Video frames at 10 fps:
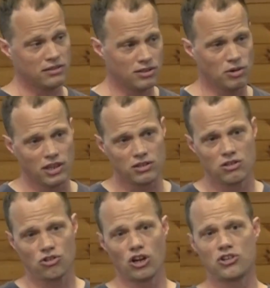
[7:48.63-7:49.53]
So when the
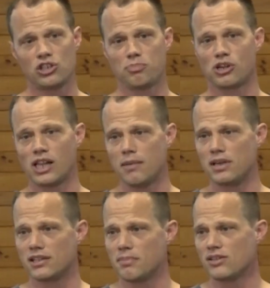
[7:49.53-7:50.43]
church is proclaiming
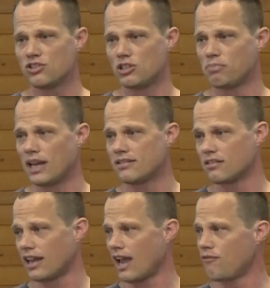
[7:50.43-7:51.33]
its message in places
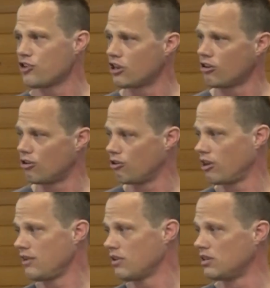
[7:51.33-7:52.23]
like Africa or
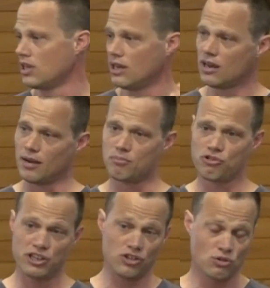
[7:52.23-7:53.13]
even
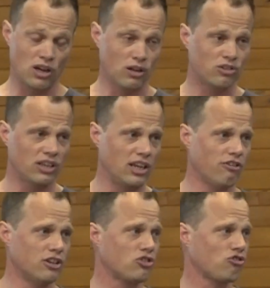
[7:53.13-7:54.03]
traditional culture here
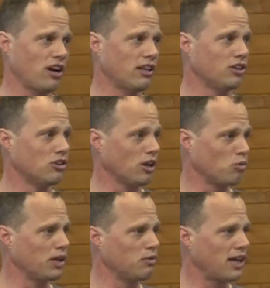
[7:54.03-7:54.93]
in Australia,
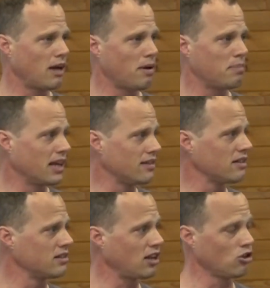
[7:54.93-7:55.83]
we come up against
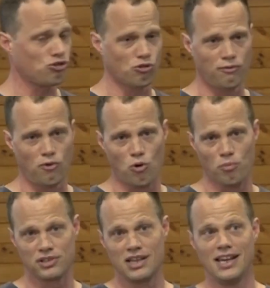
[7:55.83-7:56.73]
these cultural
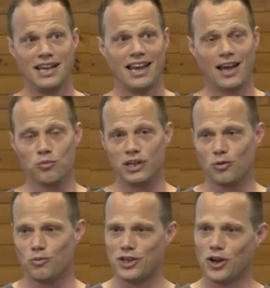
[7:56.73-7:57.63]
forms, and
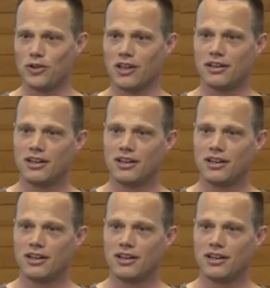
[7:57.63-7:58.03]
we know that